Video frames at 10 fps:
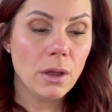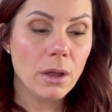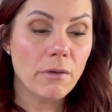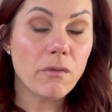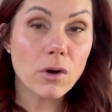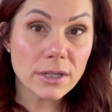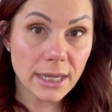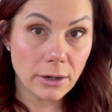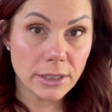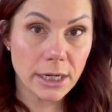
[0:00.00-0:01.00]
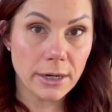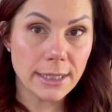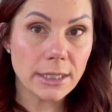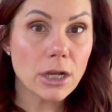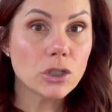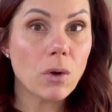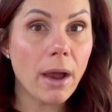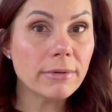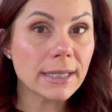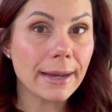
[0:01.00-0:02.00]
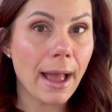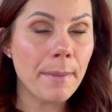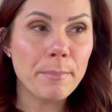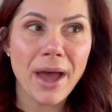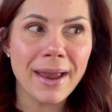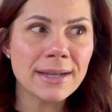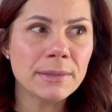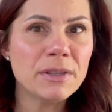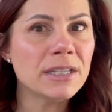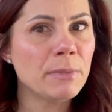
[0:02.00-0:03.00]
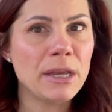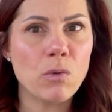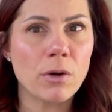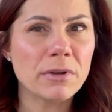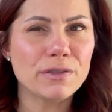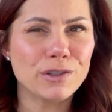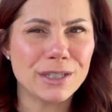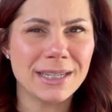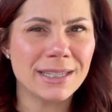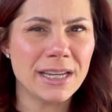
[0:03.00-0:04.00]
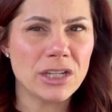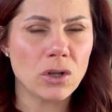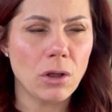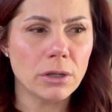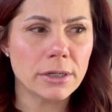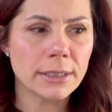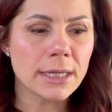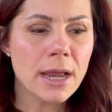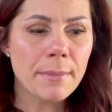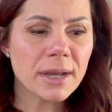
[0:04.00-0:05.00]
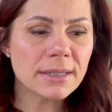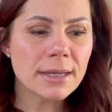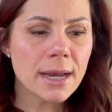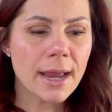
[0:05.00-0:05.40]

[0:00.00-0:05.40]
four secretaries. So I was like, I'm buying some of these mini warmers for six and eight dollars because